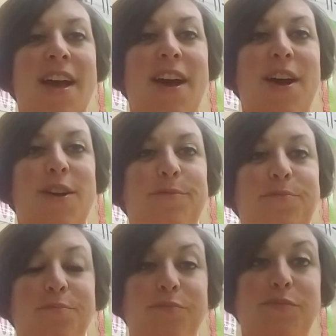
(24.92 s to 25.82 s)

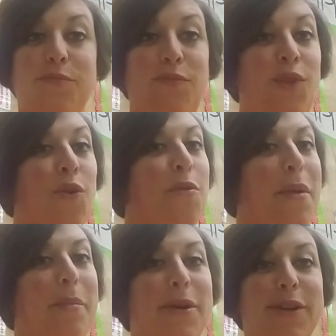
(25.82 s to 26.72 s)

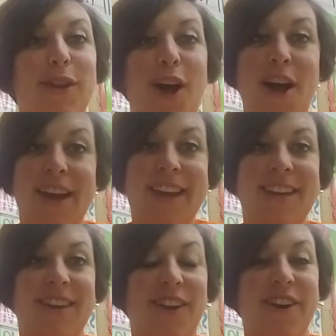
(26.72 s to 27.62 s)
Remember to log in
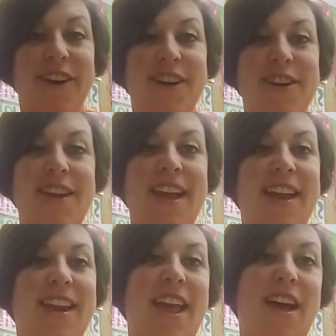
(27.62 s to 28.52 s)
and learn
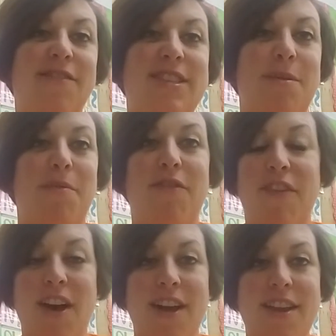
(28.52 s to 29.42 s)
and have some
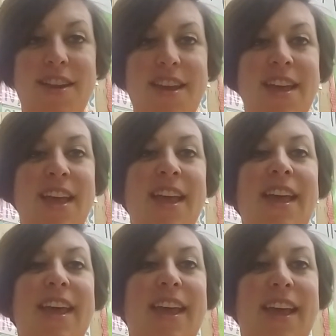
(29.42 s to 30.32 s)
fun,
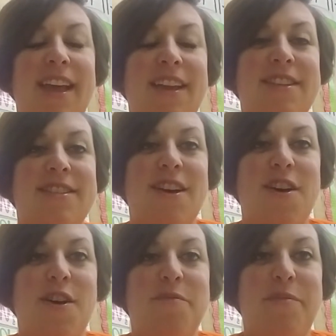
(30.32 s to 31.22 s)
and
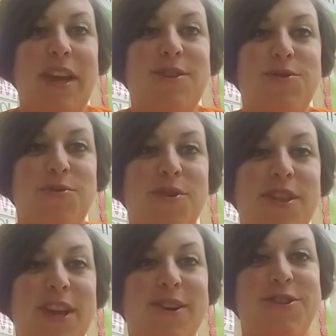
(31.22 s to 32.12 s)
make sure
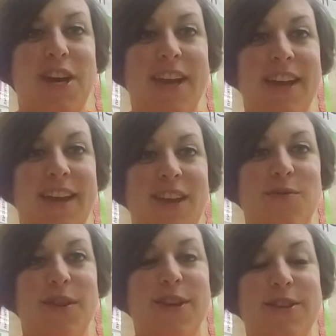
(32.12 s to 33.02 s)
that you're checking in
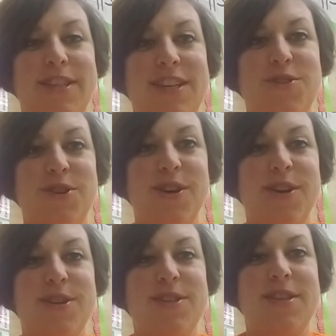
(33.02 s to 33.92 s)
with your
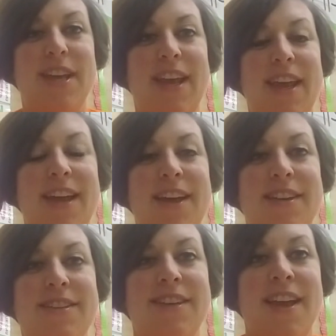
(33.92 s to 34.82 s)
teachers and